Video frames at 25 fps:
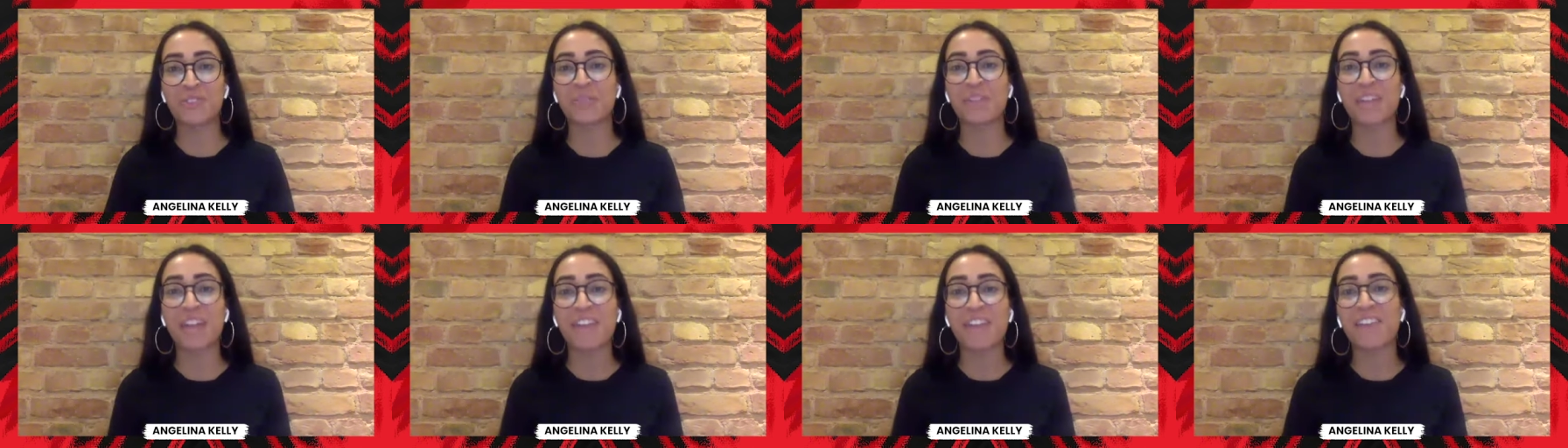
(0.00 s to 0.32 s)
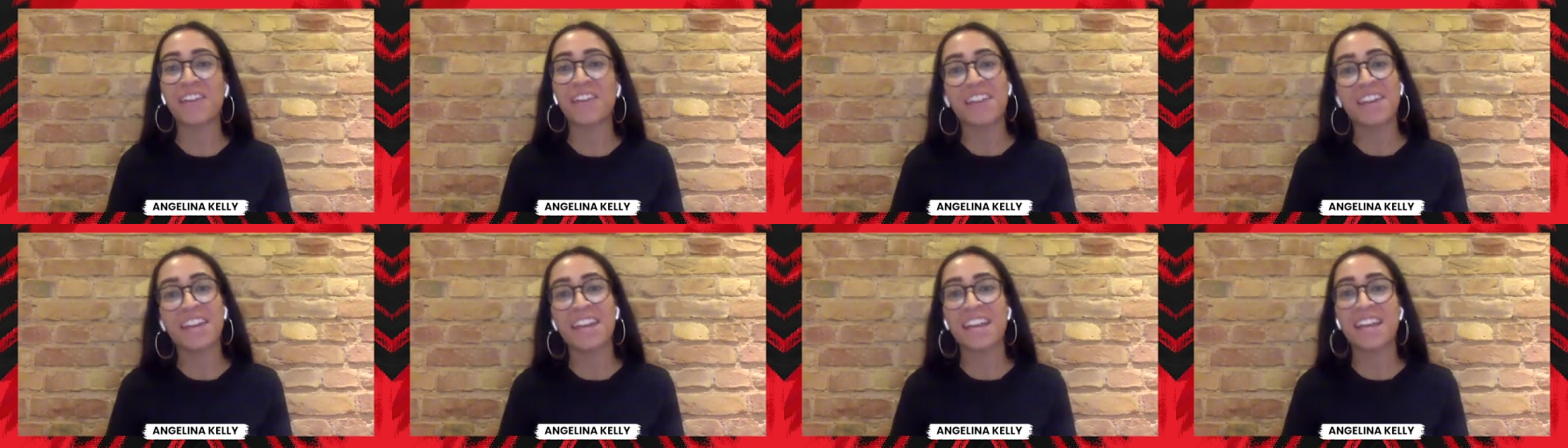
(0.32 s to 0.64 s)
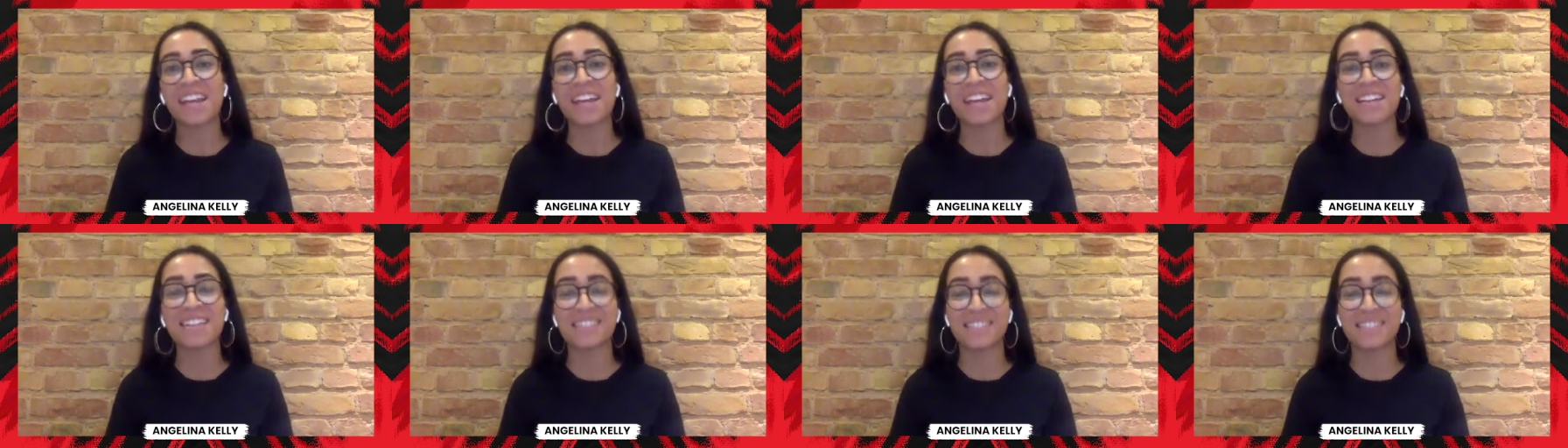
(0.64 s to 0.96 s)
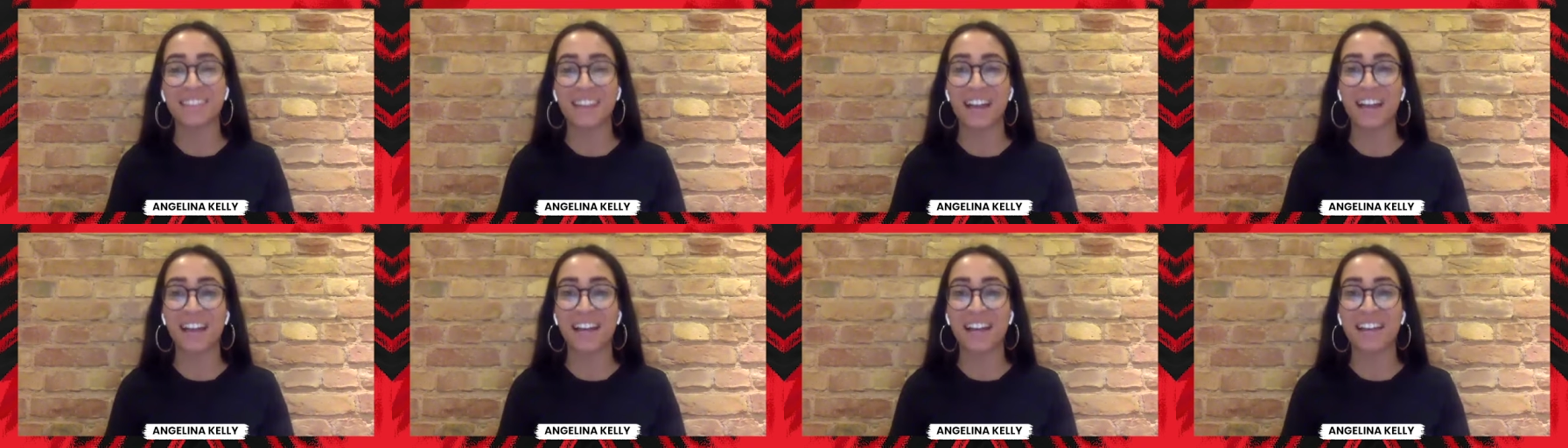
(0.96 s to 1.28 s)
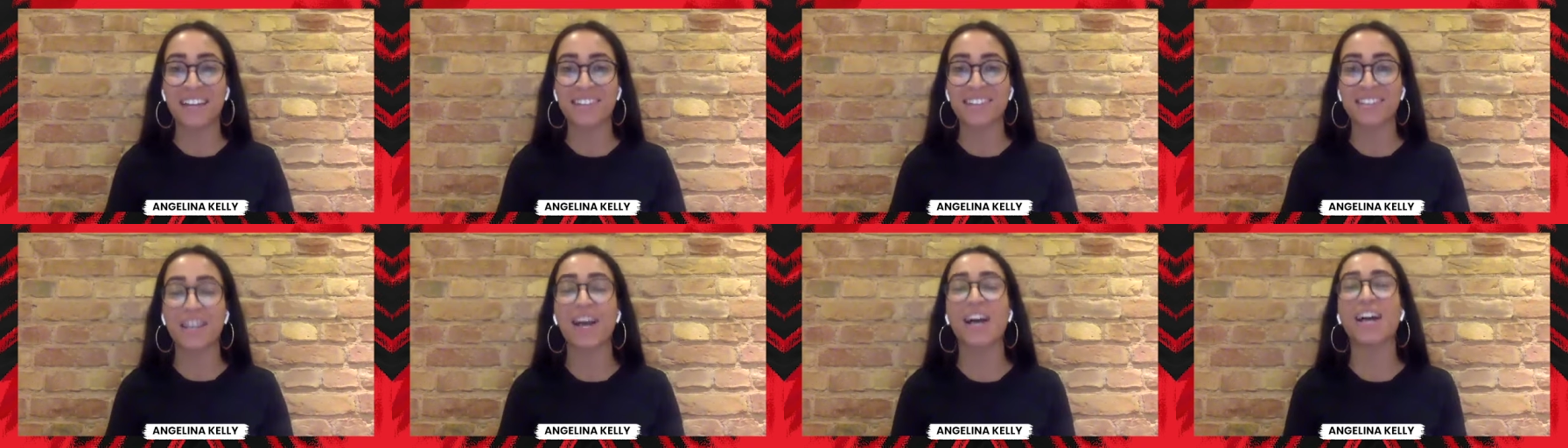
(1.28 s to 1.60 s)
So, yeah, it is, I
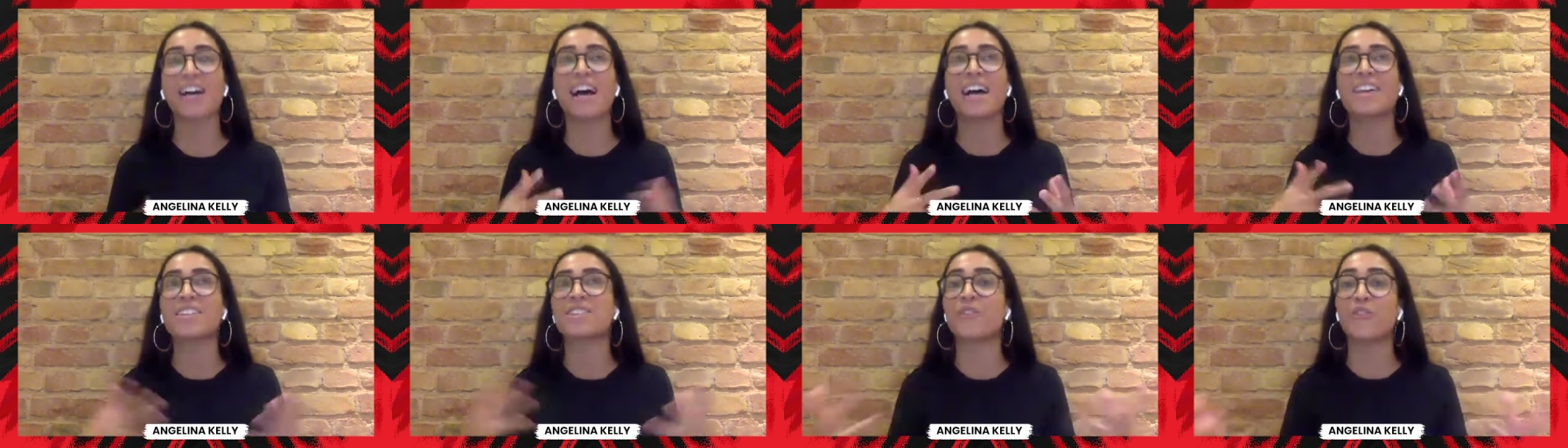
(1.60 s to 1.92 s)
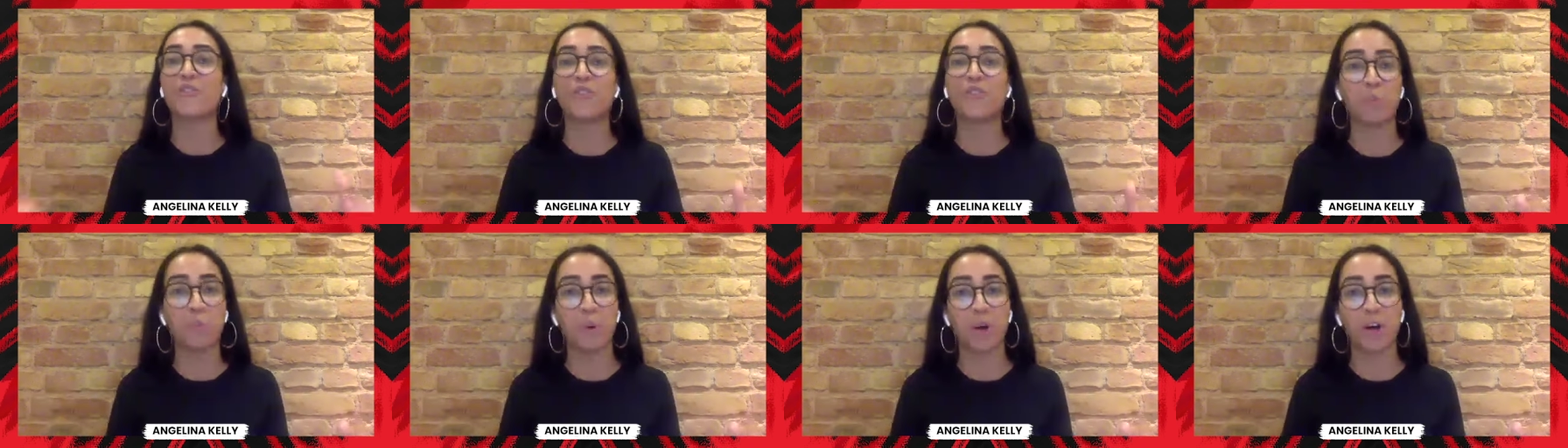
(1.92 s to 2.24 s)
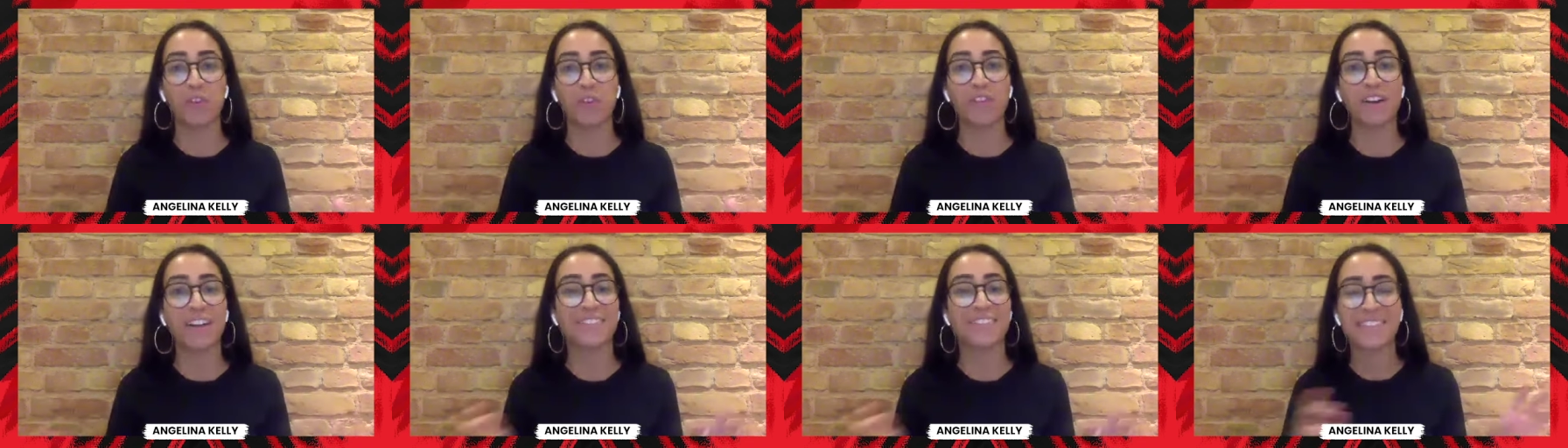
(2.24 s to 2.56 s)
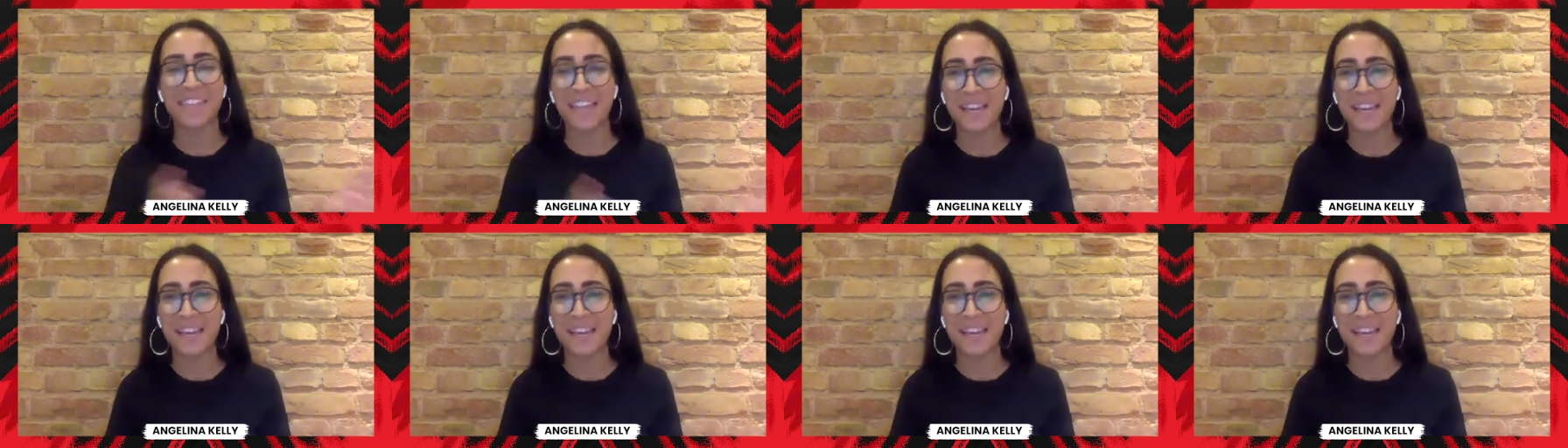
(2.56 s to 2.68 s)
guess, as a football fan,